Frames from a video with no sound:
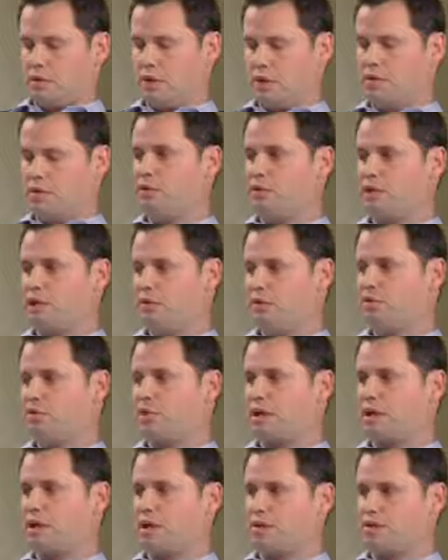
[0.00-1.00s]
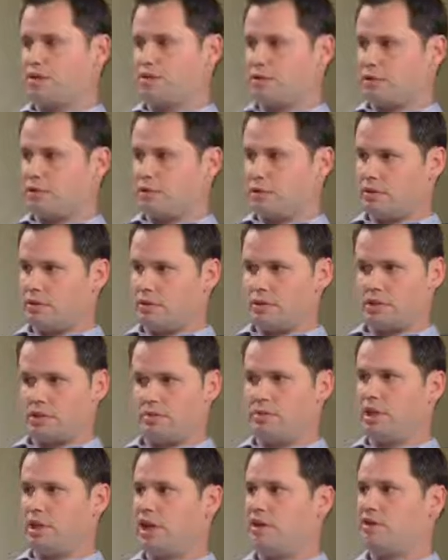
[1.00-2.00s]
Okay. Building products,
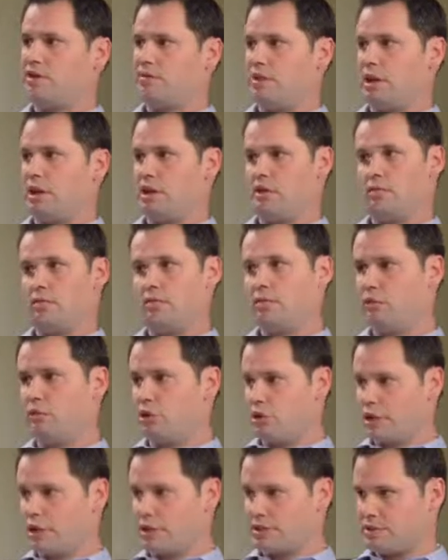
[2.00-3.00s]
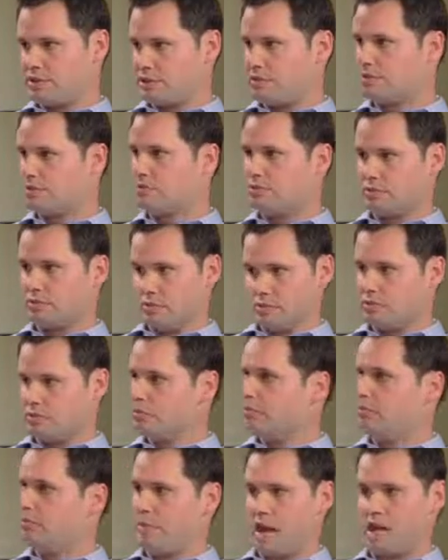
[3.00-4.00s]
supply and demand are more or less
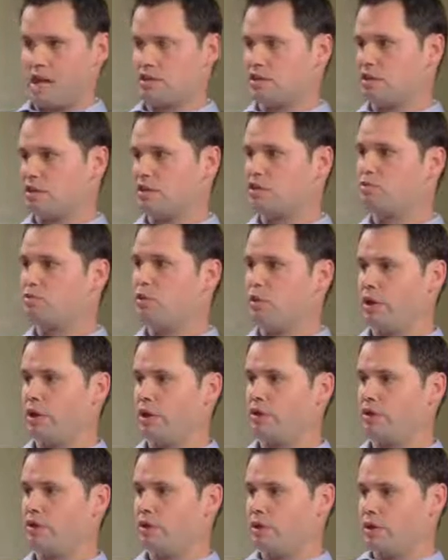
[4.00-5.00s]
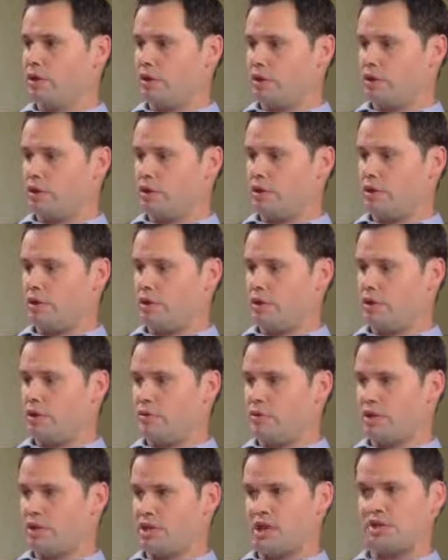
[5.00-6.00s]
matched at this point.
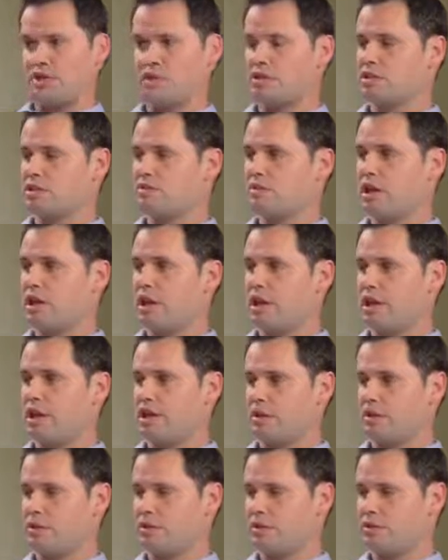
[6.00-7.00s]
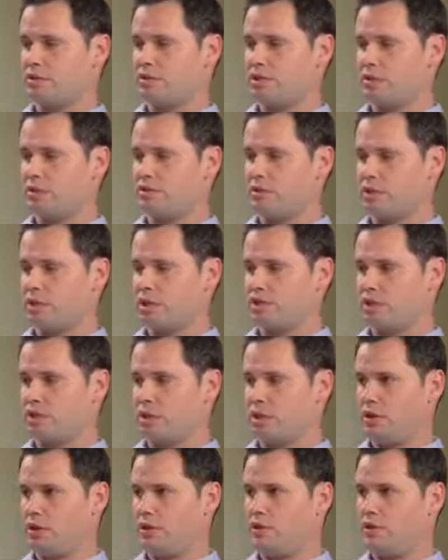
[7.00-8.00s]
There was excess supply, several
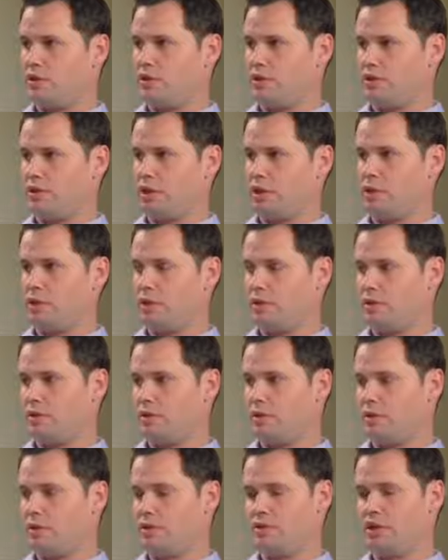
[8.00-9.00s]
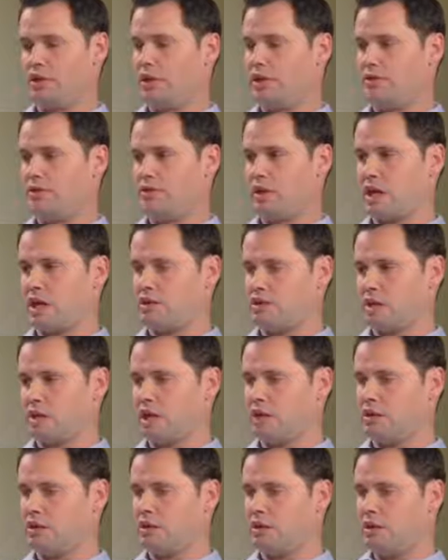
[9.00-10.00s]
months ago until late
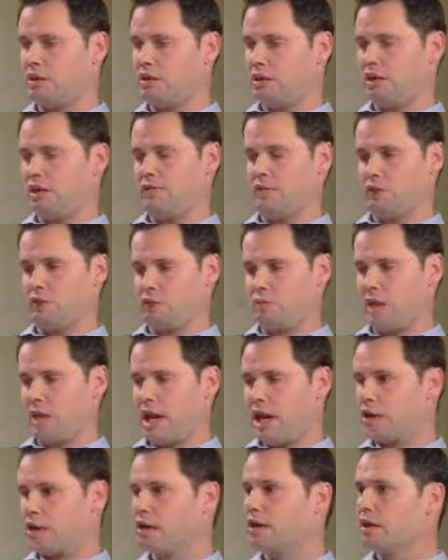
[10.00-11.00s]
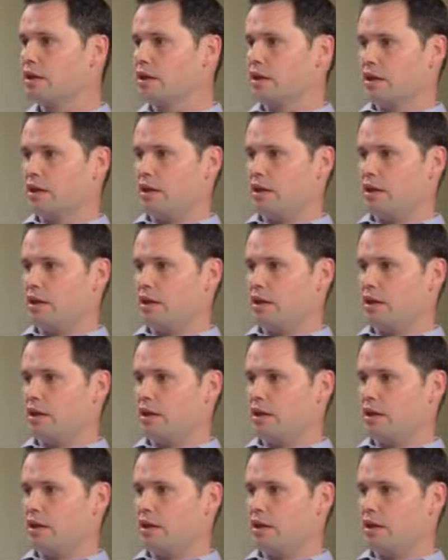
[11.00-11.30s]
2008, if you look back.